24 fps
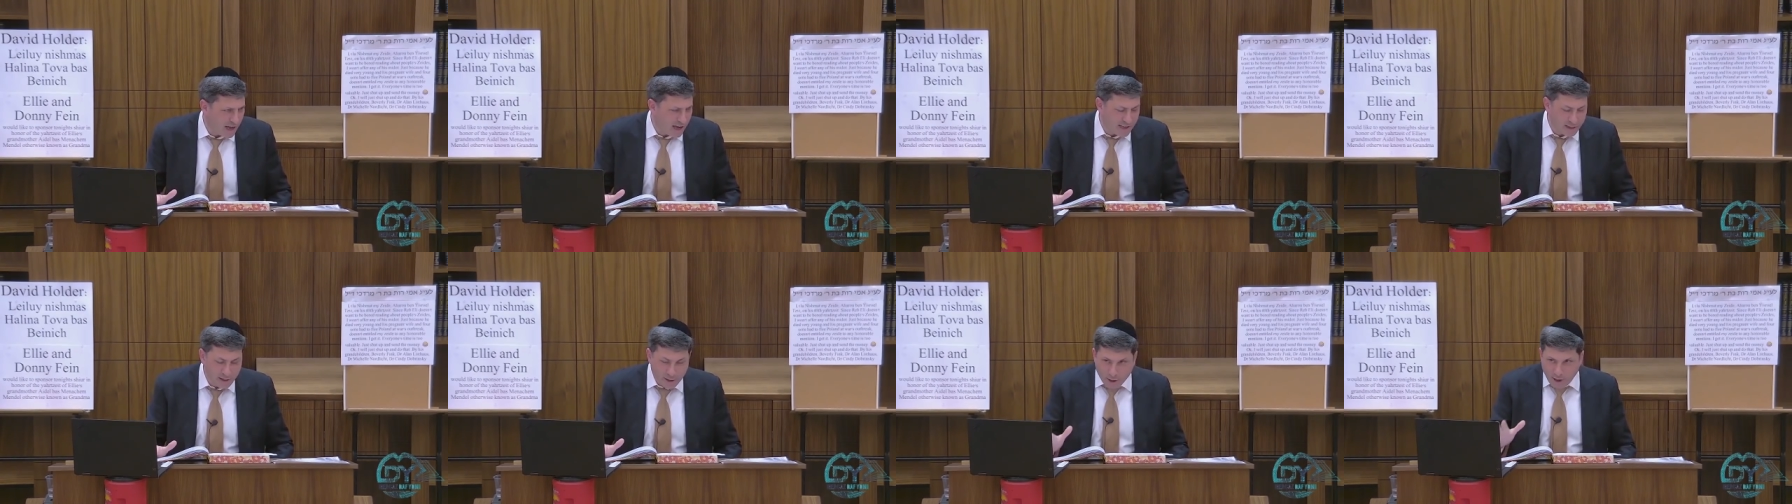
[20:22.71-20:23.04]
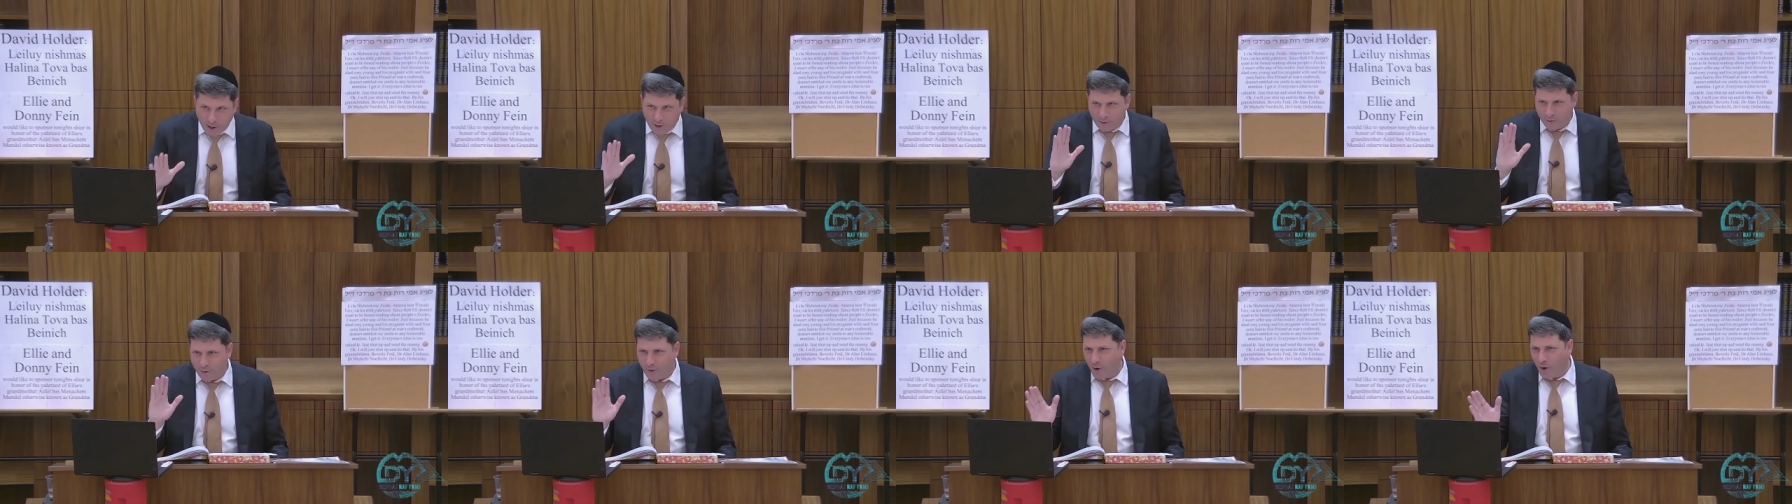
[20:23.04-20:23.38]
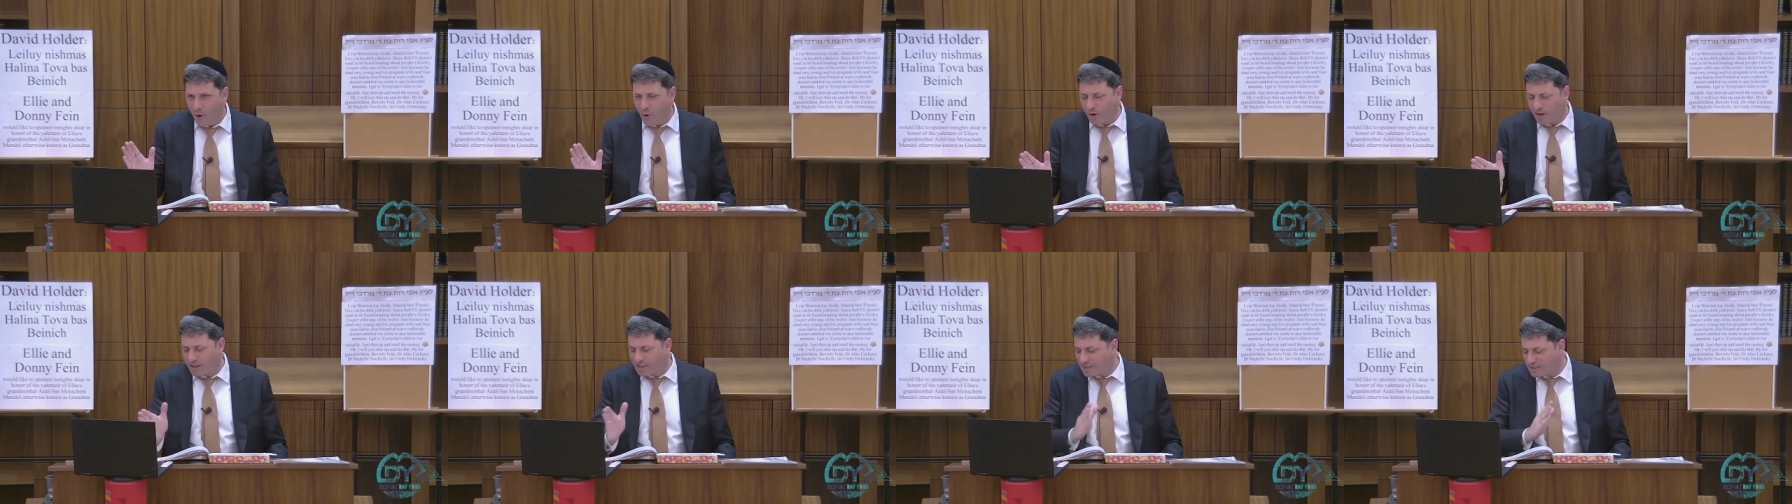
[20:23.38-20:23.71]
I, I love
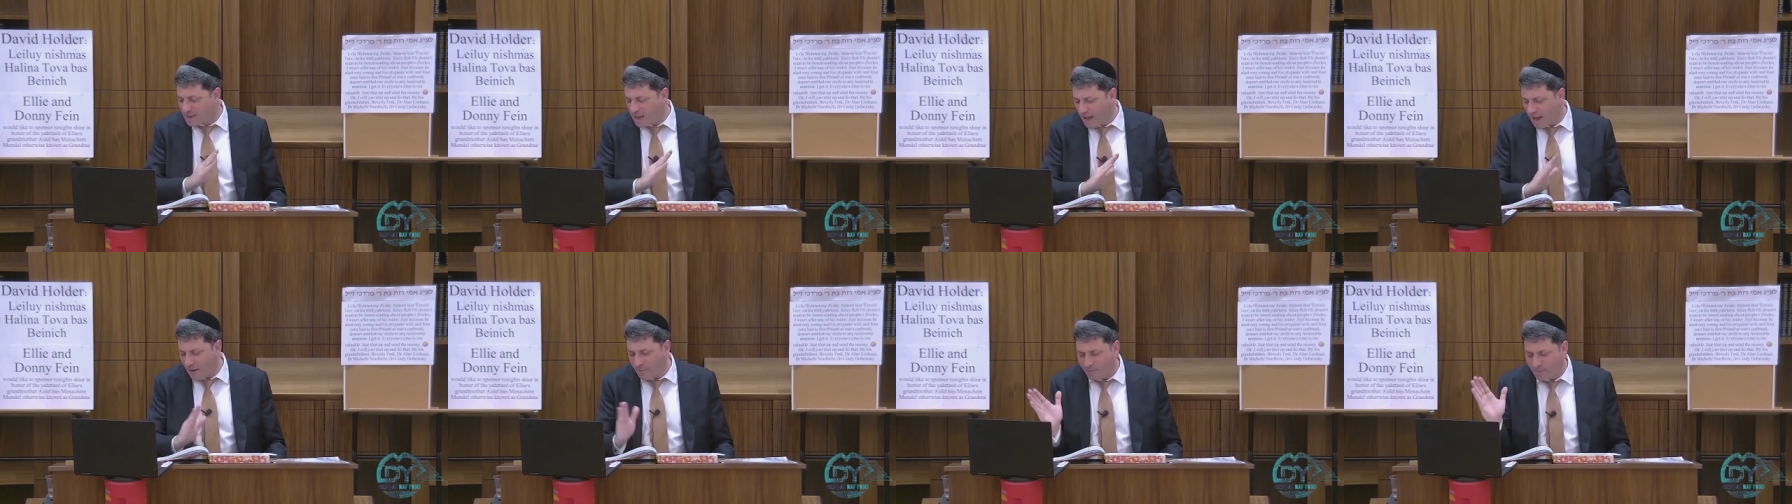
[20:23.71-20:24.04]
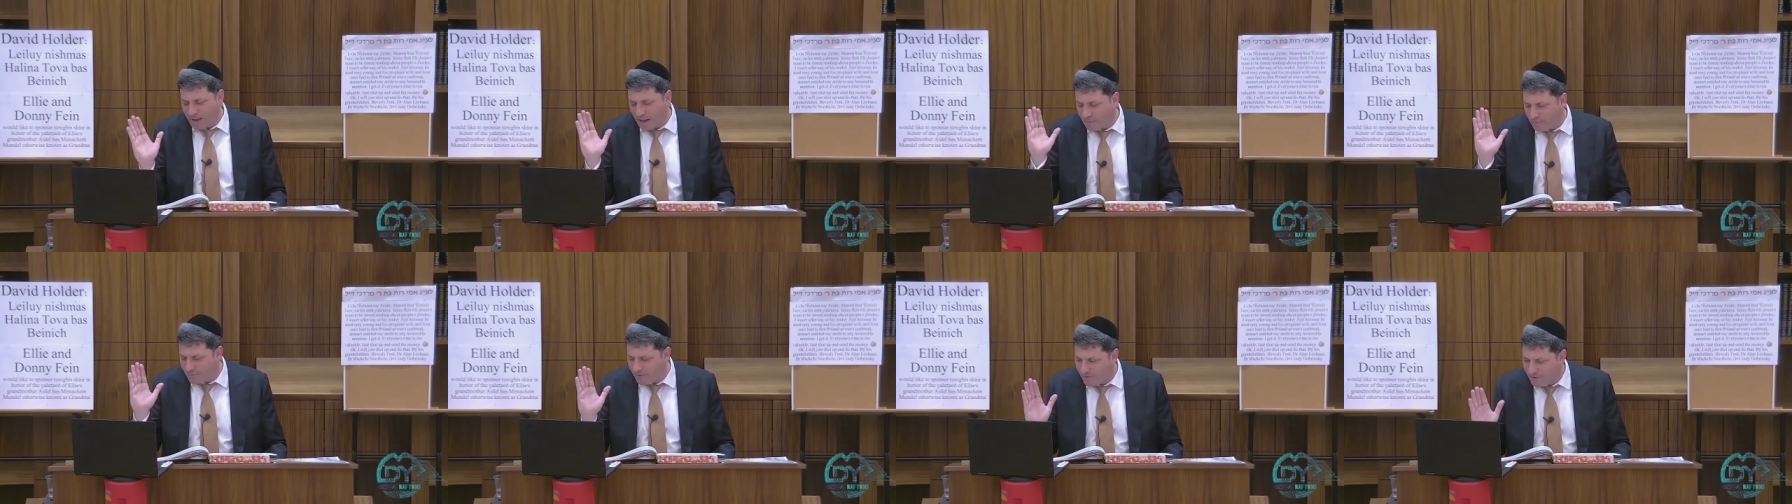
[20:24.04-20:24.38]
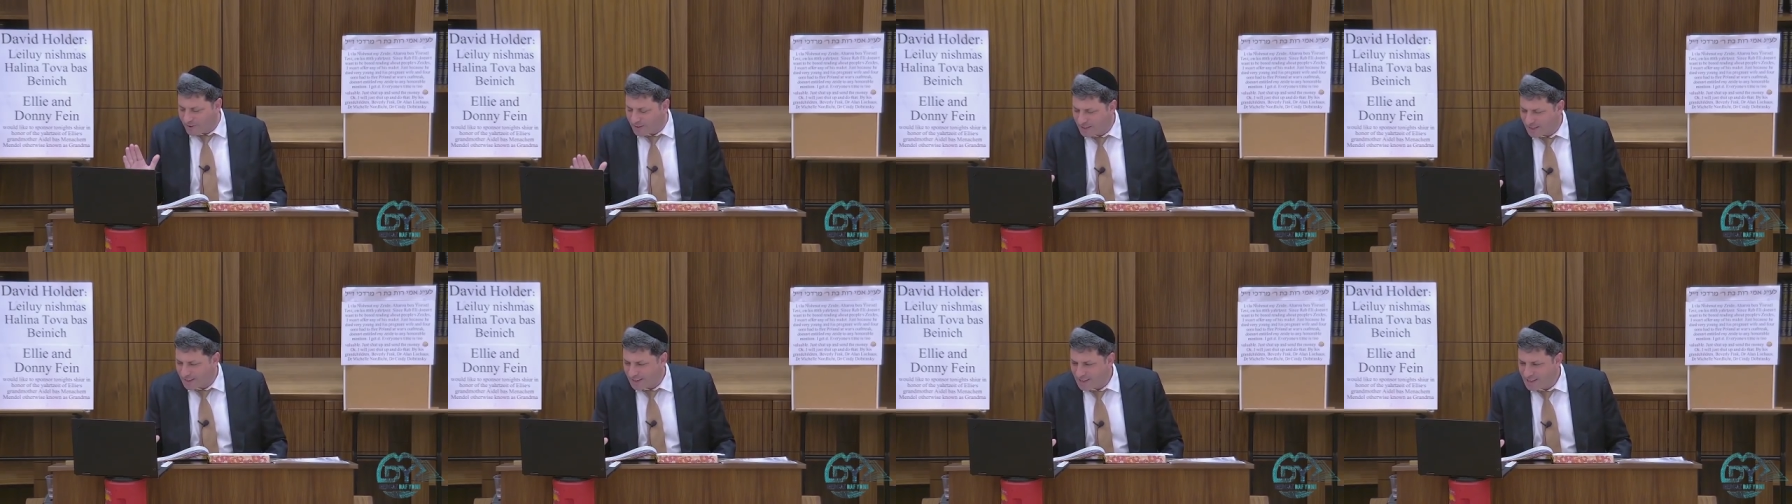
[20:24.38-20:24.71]
Coke. It's, I'm, I'm,
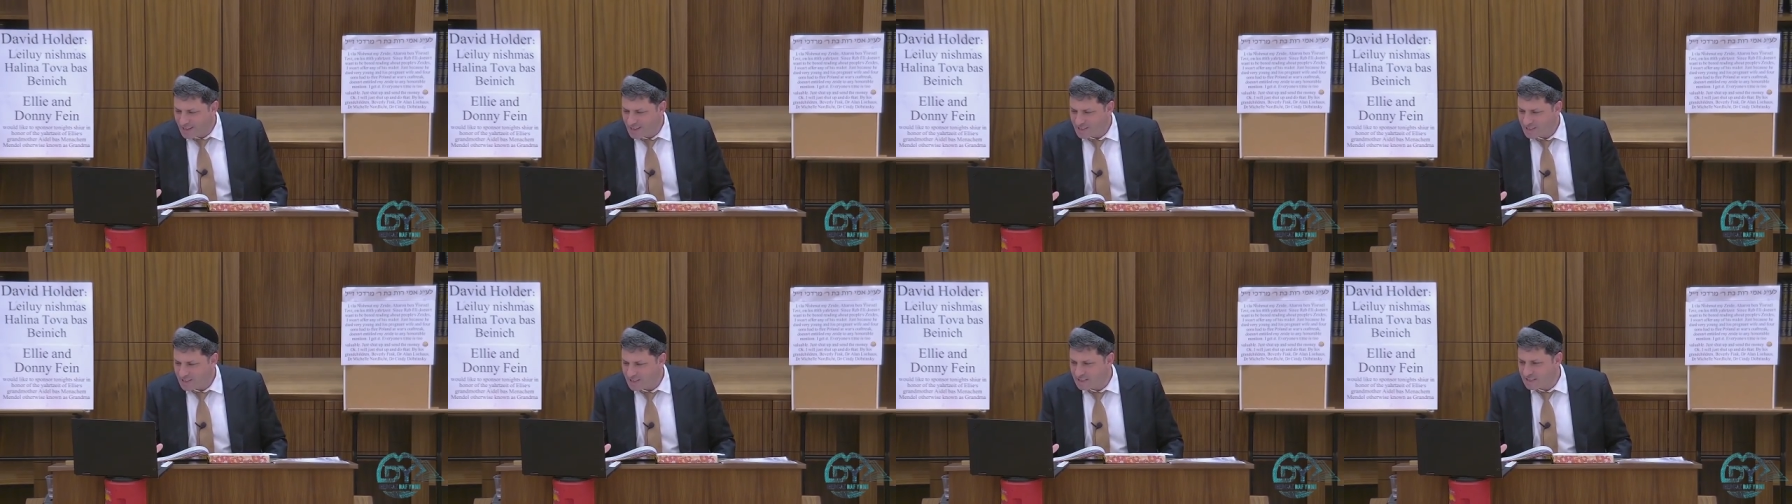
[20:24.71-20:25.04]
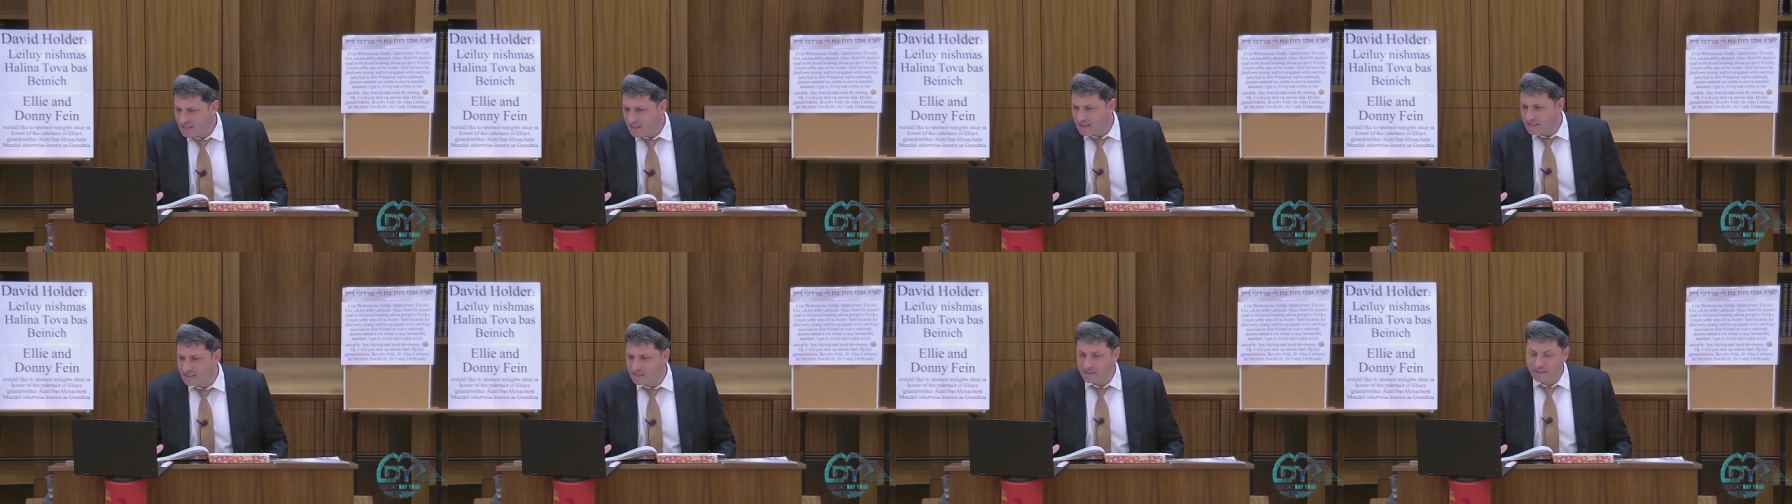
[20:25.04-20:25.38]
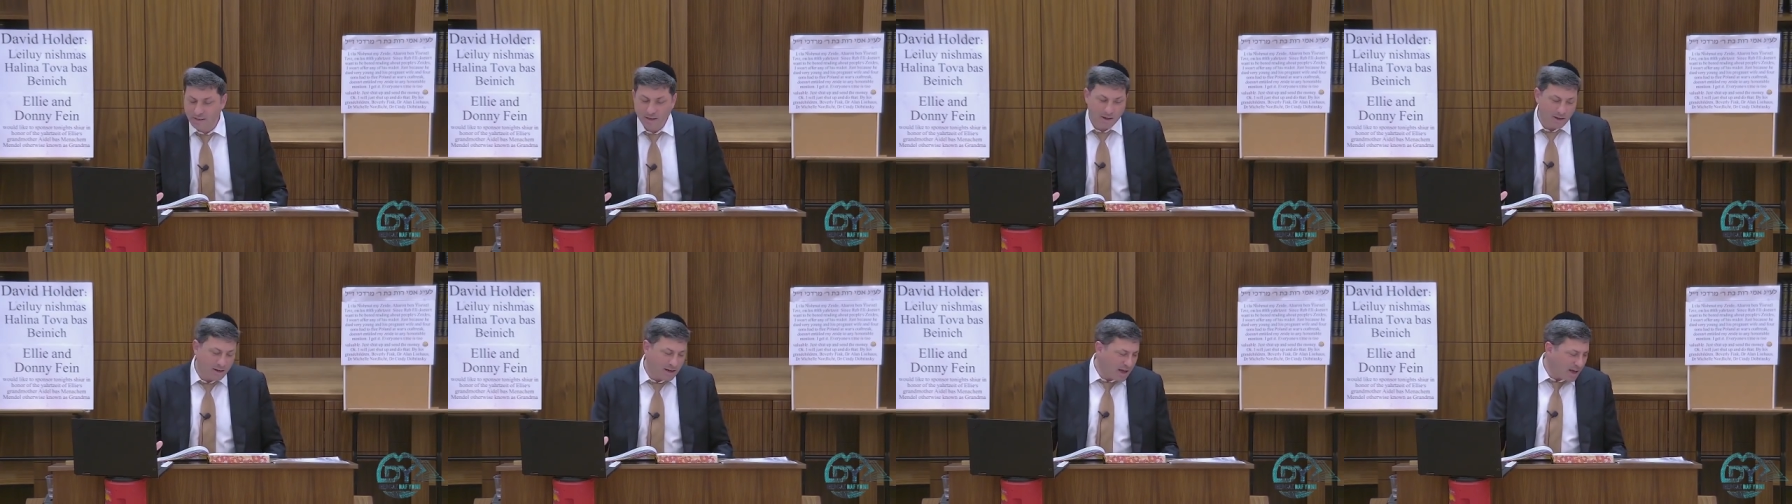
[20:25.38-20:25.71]
so he says,
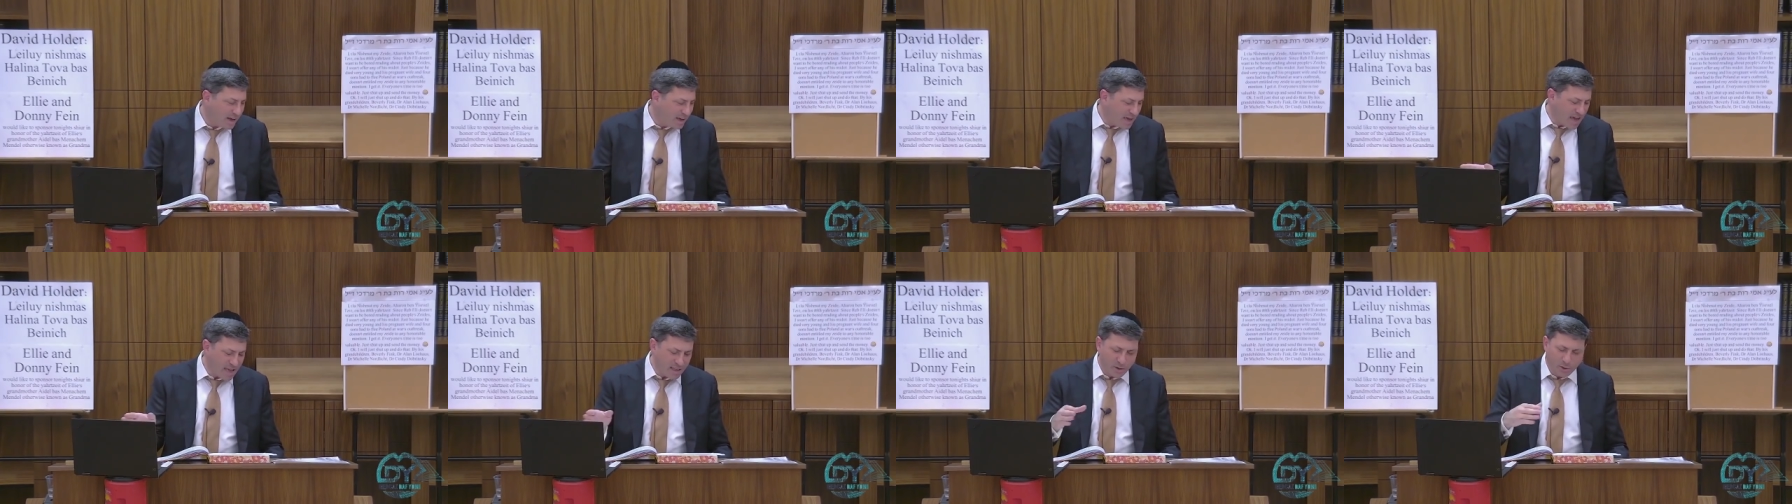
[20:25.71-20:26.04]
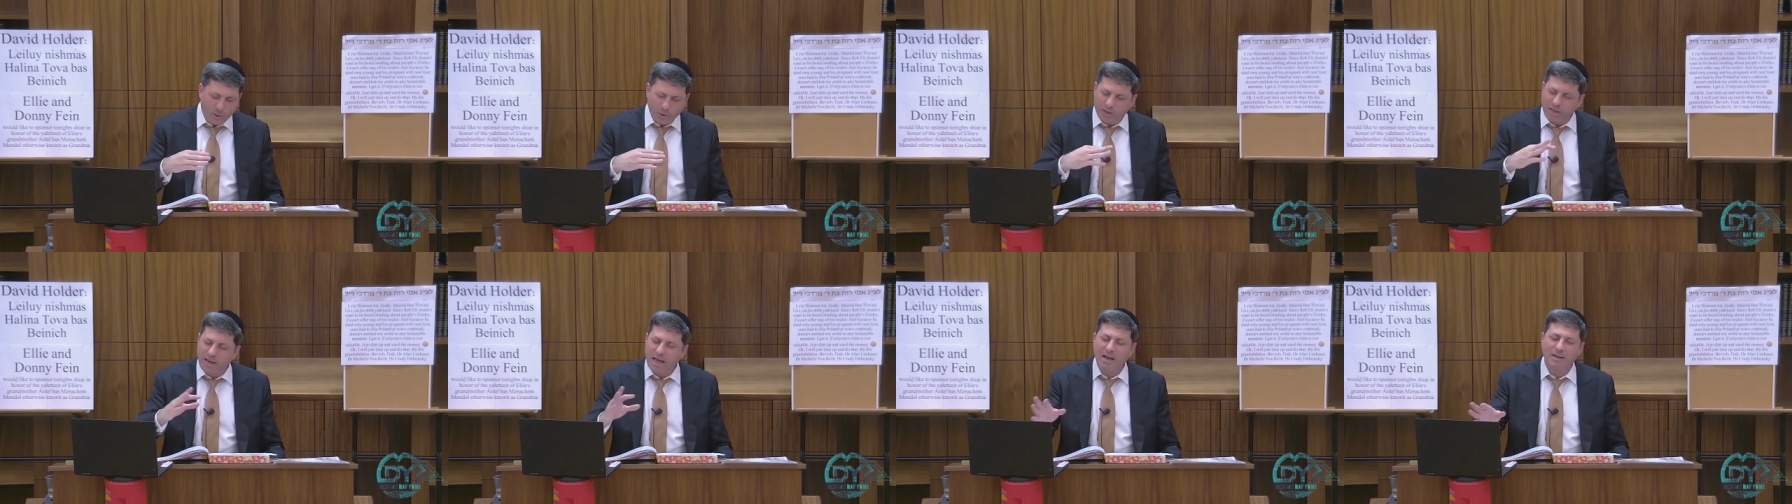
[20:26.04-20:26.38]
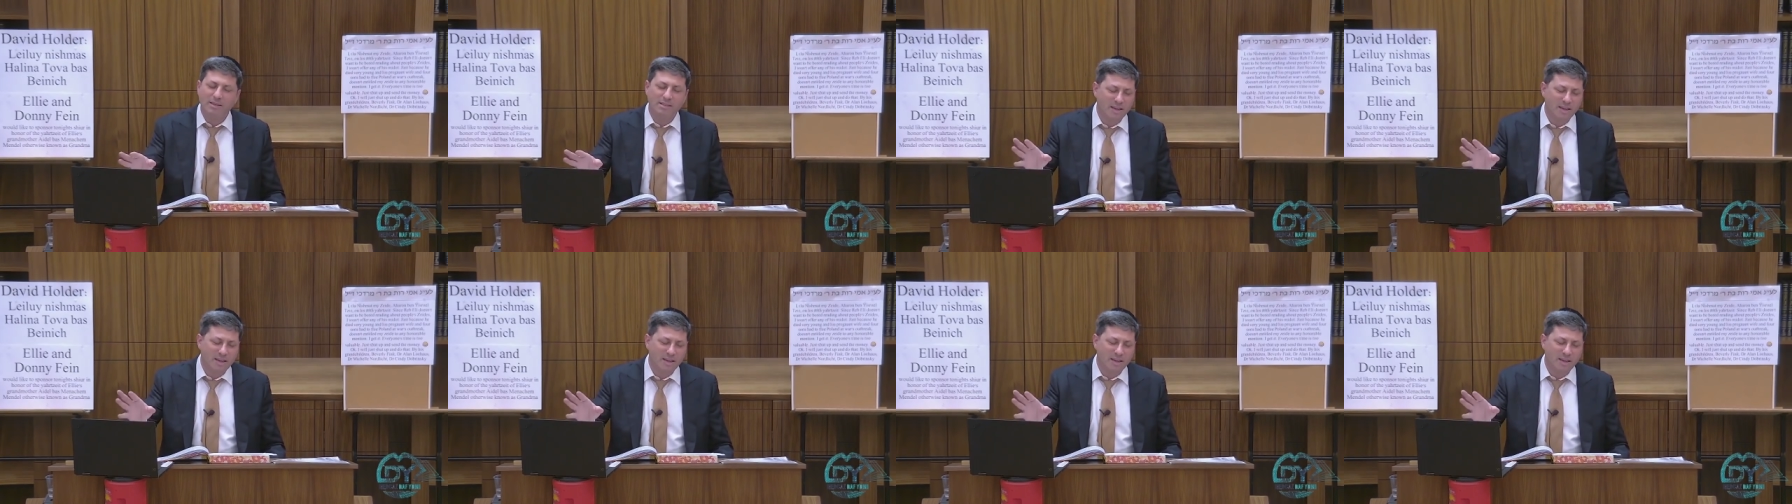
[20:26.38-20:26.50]
uh, I can't do it now.